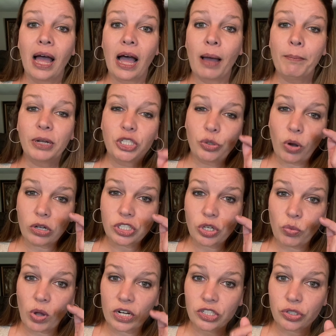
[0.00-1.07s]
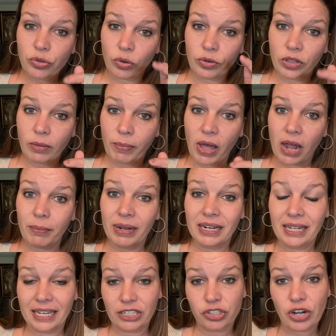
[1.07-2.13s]
Um, but you also want to scroll to the bottom and
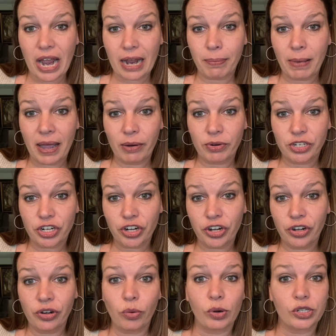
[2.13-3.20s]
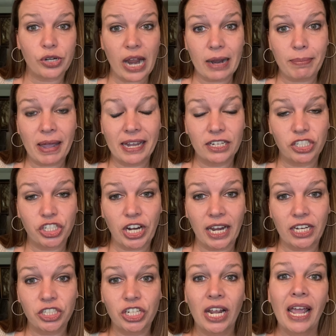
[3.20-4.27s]
click track my return or track my
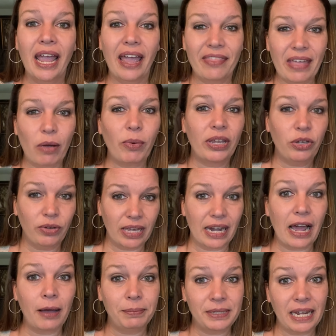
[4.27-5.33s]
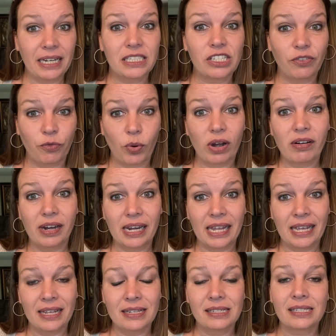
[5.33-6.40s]
exchange. And that way you get updates of where it
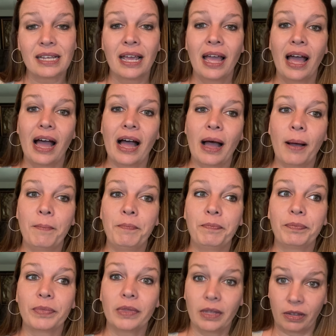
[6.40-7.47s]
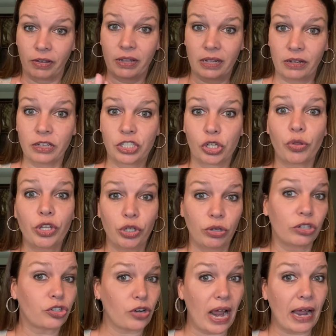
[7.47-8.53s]
is. Um, so that you
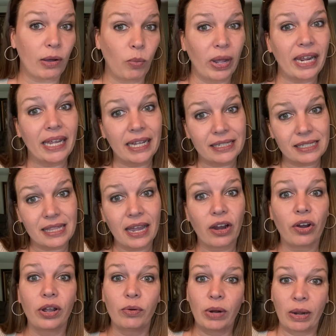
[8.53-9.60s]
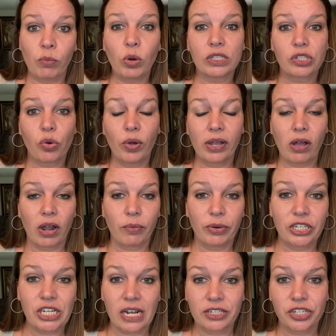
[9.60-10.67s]
can track when it gets there and, and, what's going on and
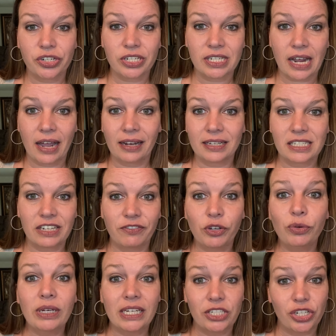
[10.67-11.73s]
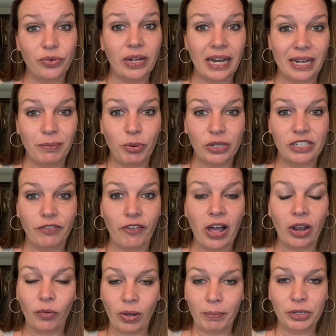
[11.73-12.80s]
reach out to your stylist if you need to at any point to
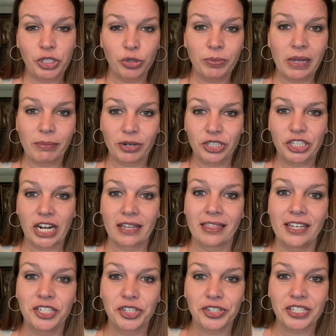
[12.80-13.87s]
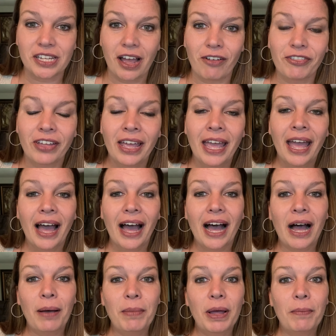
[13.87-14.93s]
follow up, but you'll be able to check things yourself.
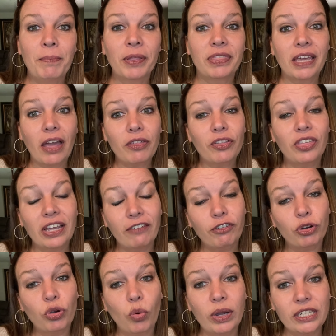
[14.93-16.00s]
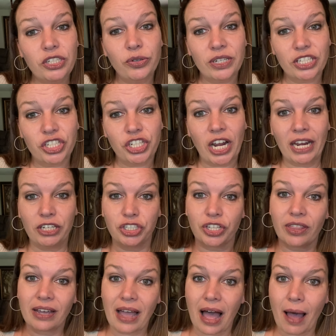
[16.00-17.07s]
Um, but the other thing, if you're going to
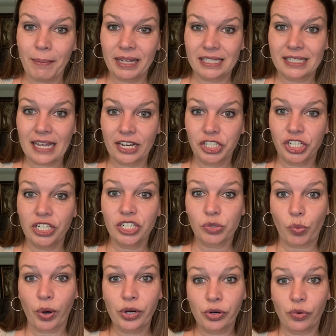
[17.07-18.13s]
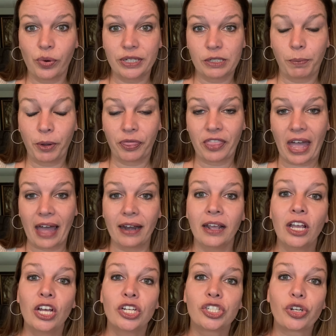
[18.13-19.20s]
exchange, the comment section is where you're going to put that.
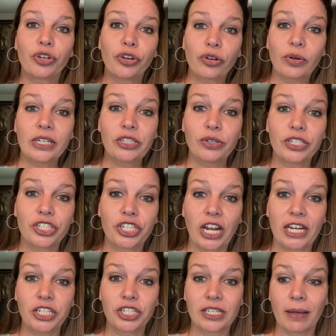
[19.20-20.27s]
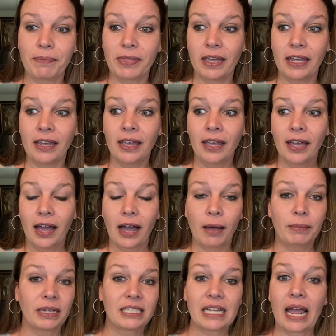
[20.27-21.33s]
So you're going to exchange something.
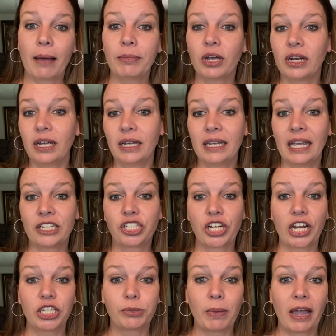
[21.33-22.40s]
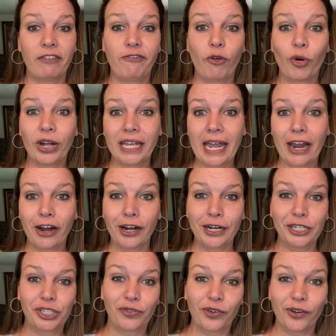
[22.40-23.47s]
Um, say I'm going to exchange my 40
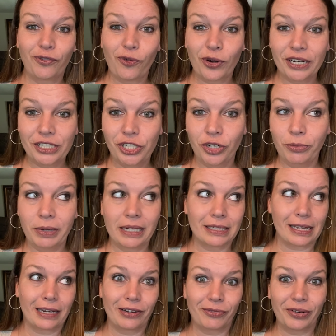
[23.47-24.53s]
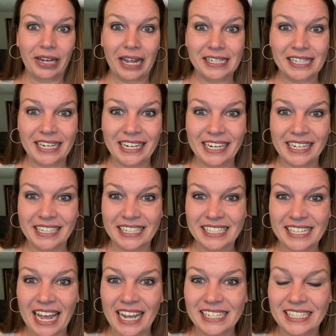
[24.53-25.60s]
Heritage for a 42 because I didn't realize I needed to
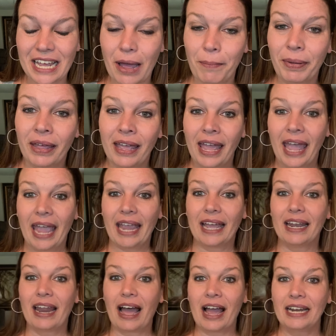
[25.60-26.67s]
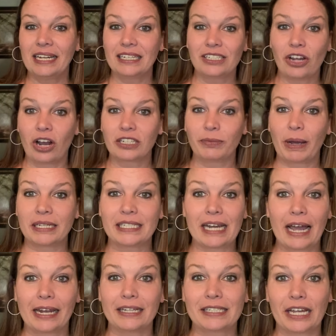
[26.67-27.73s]
size up and I didn't talk to my
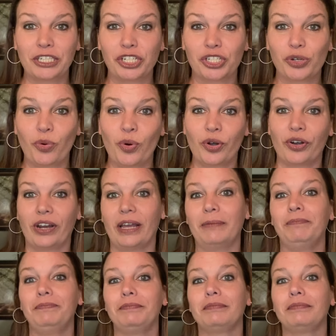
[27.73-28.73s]
stylist. I just ordered it.